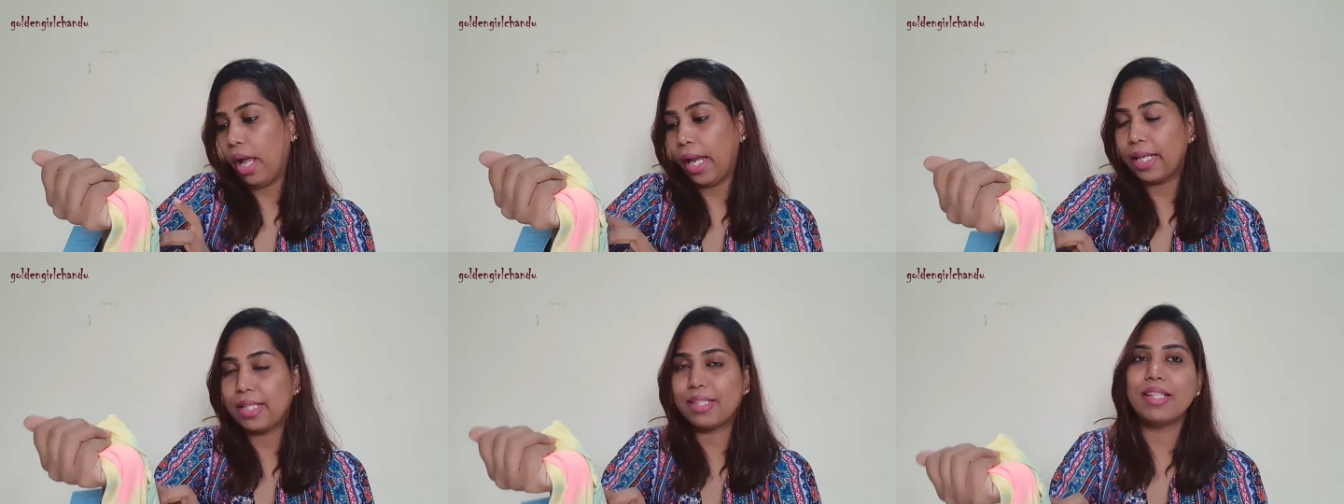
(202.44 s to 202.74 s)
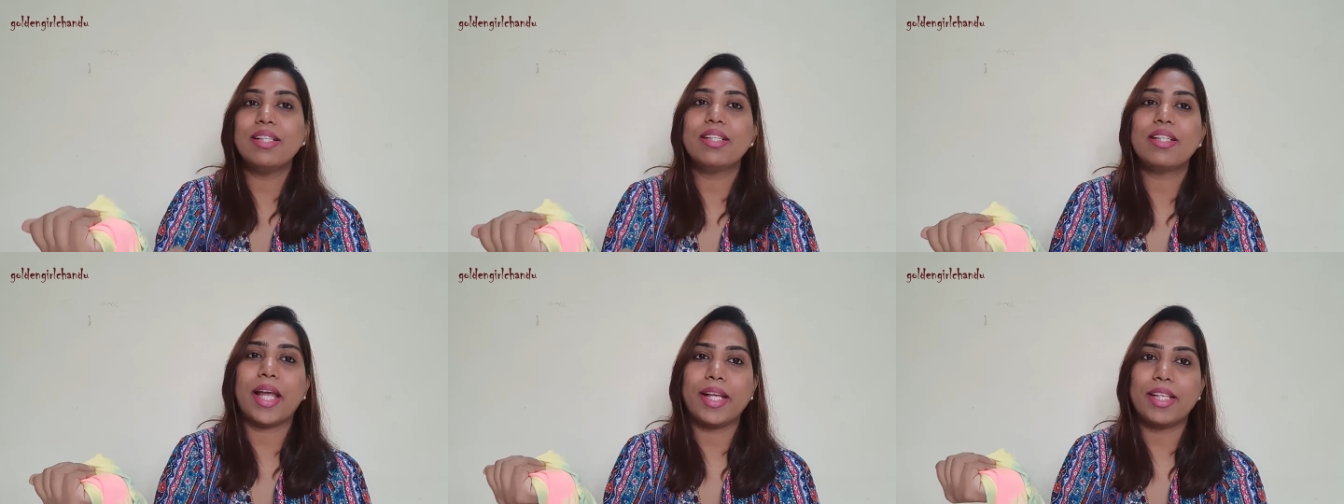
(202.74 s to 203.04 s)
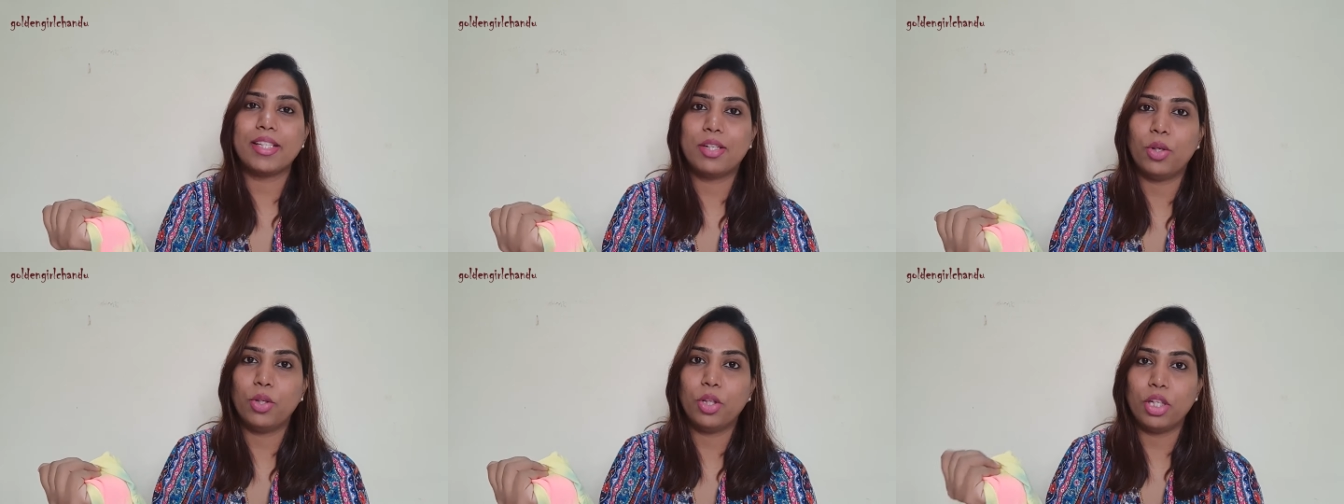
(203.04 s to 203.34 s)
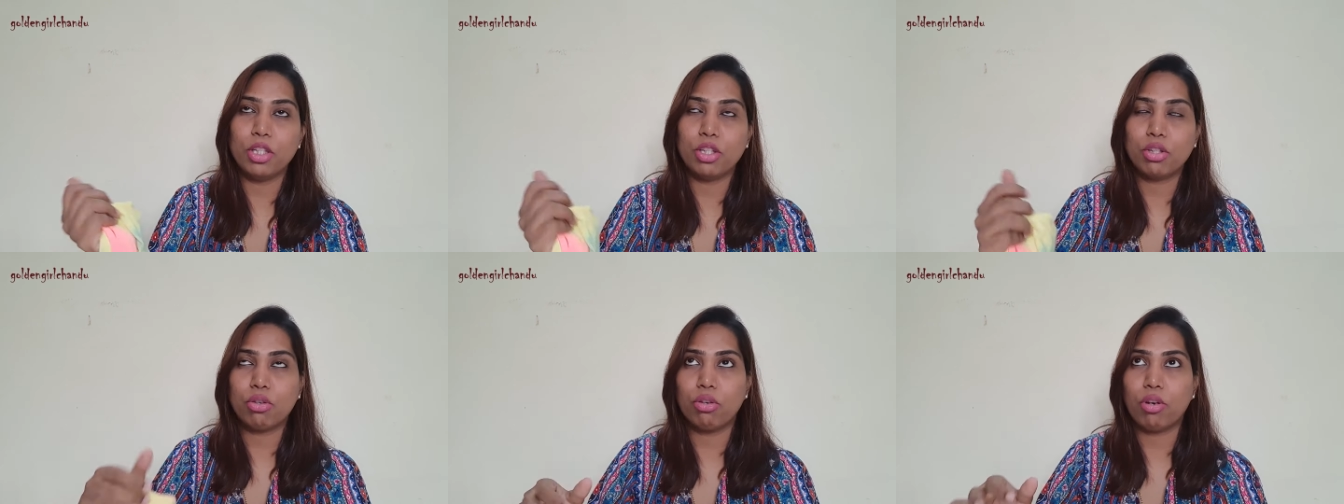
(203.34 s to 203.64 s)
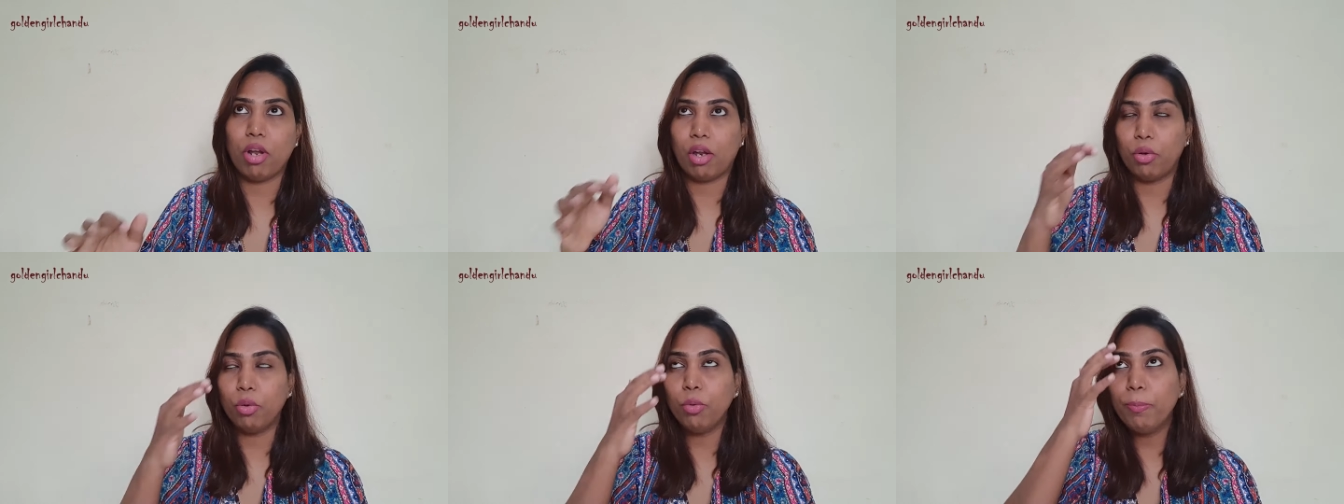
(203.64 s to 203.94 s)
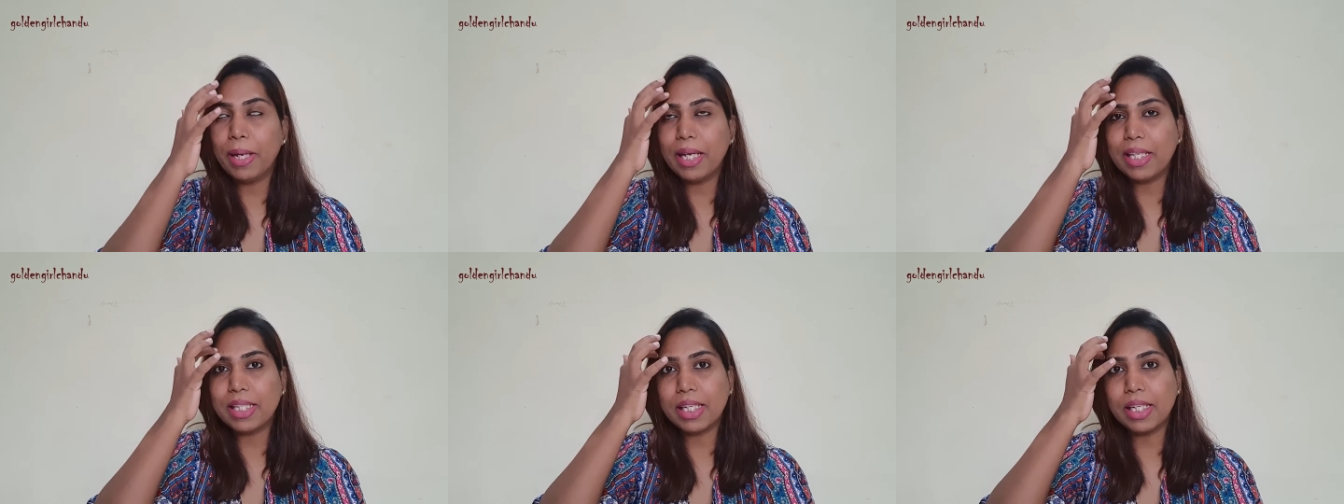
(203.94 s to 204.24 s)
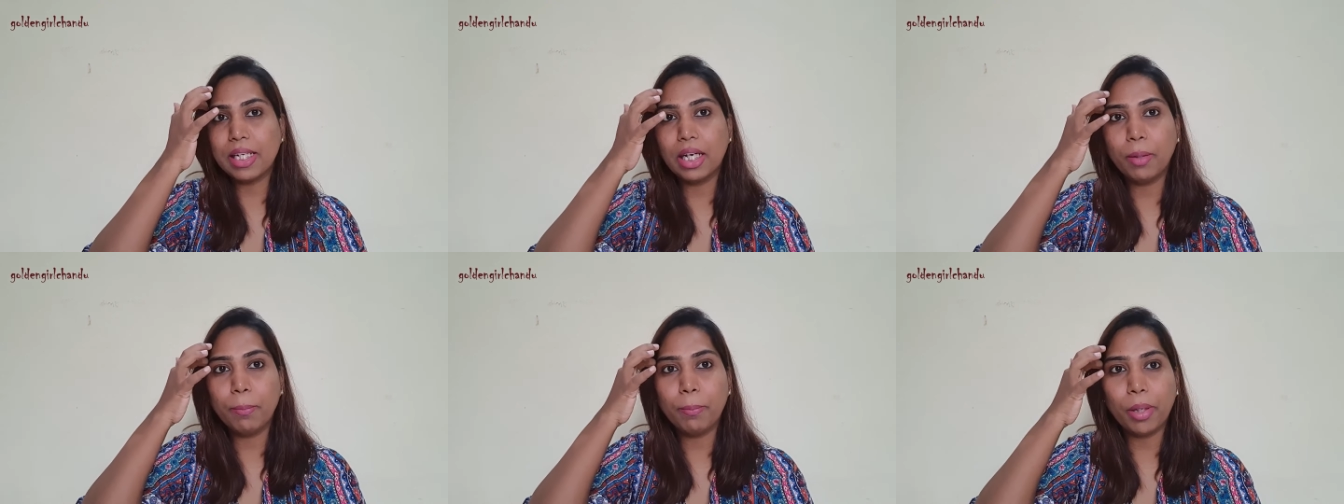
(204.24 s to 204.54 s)
XL size lo teeskunanu.
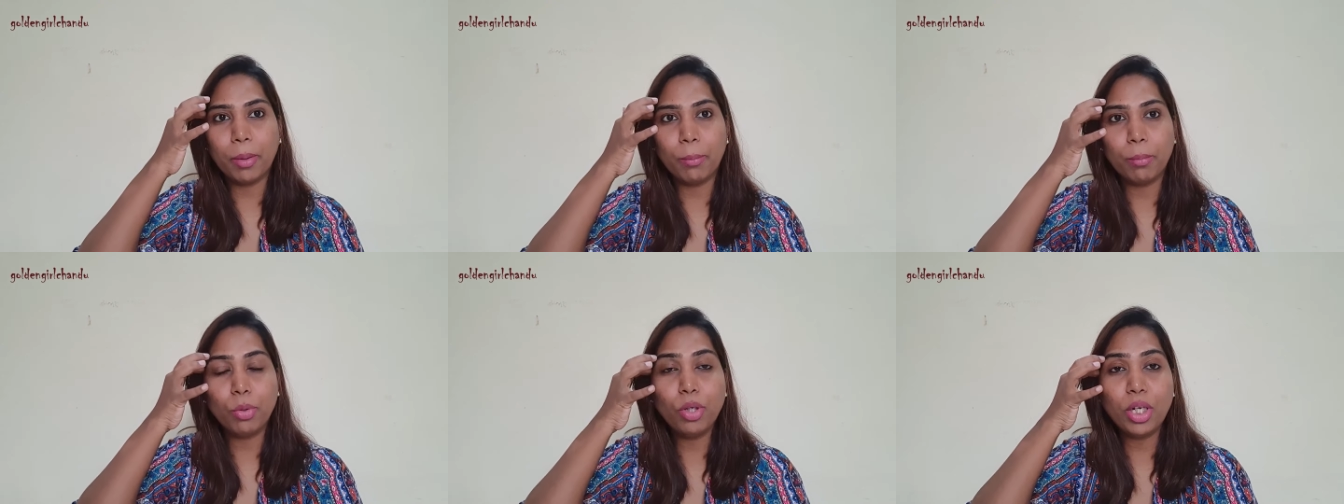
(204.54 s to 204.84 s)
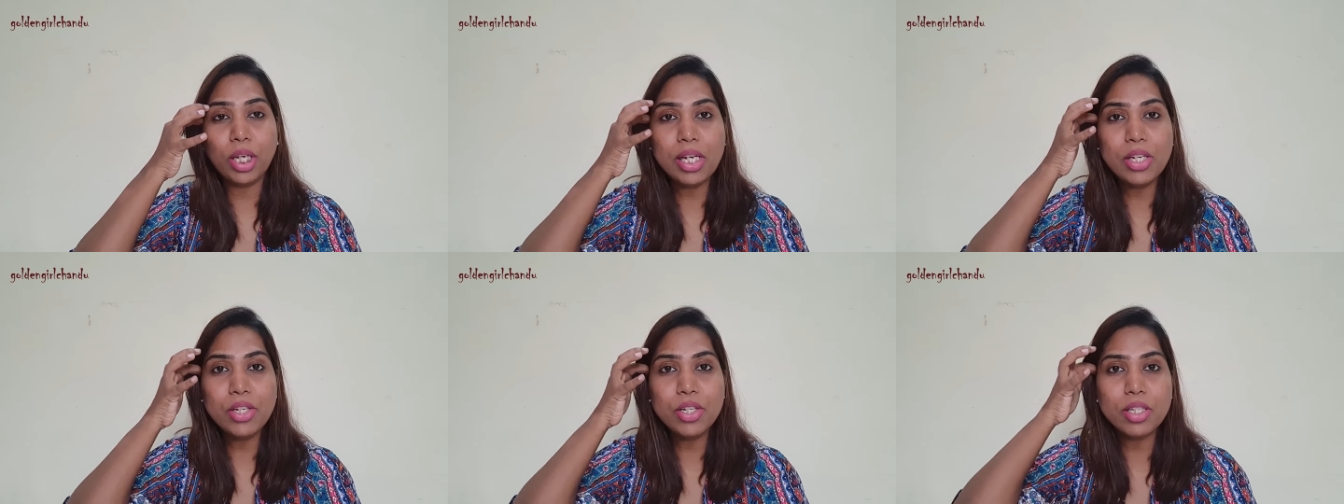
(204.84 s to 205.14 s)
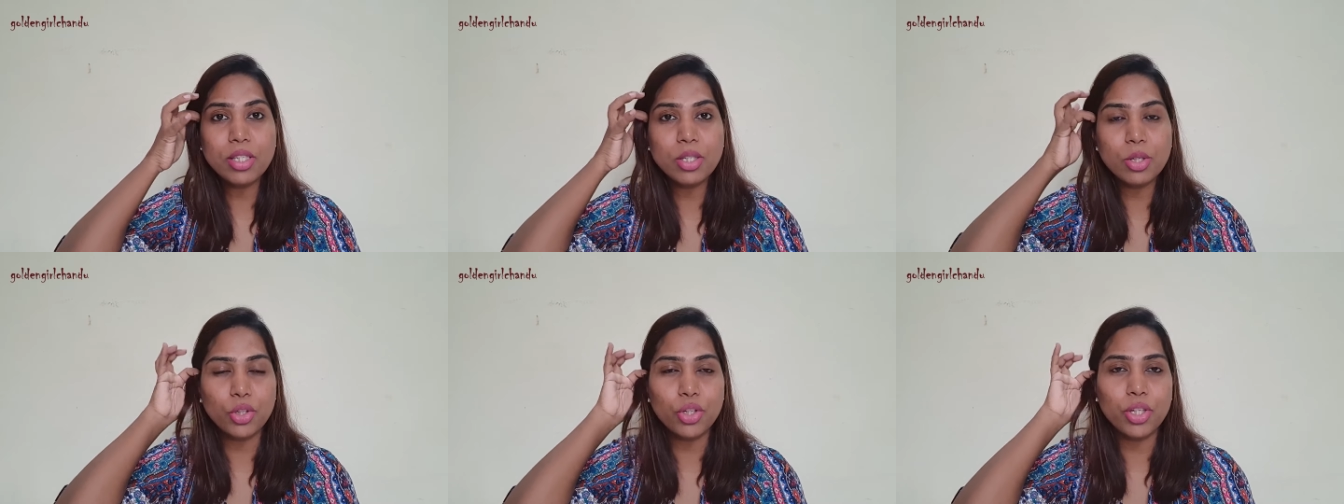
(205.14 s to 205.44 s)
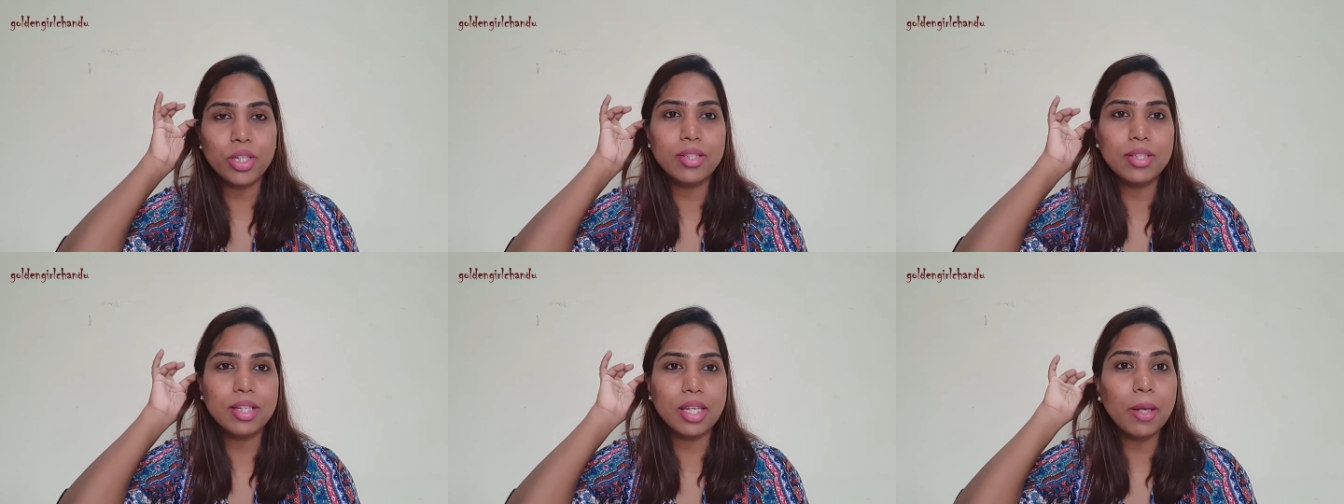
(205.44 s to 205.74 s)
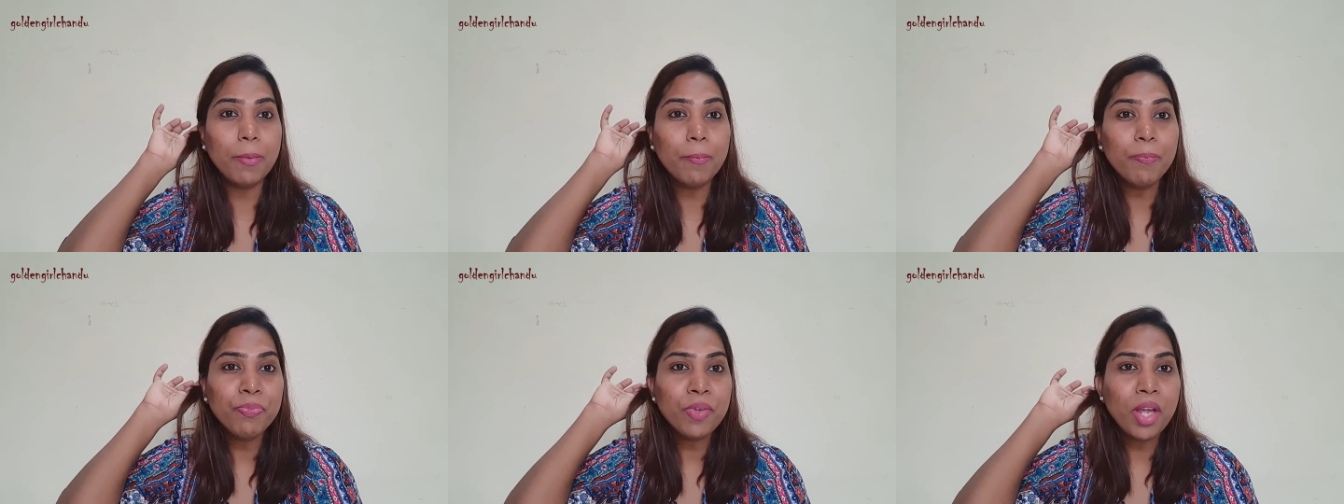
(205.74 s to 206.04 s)
Basically ga manamu t-shirts vachesi